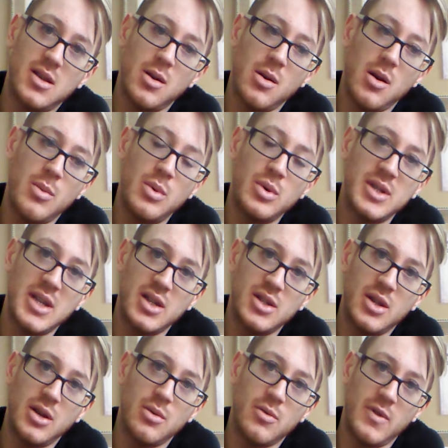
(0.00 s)
So I'm on day
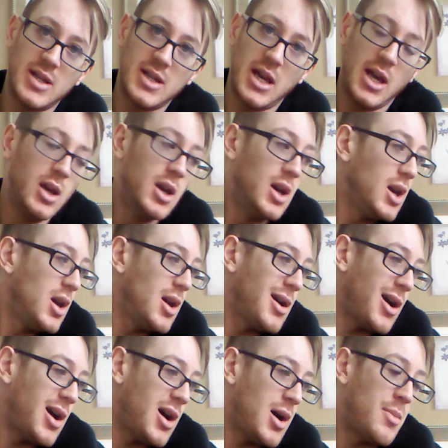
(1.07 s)
2 already,
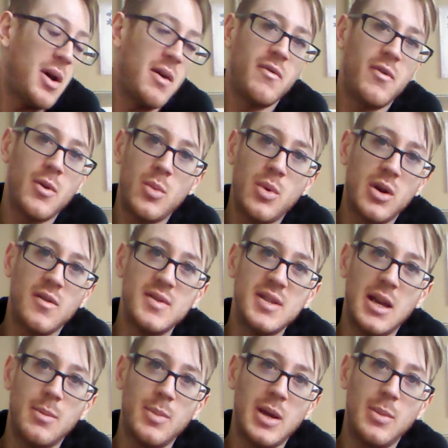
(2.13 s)
and from what I've seen,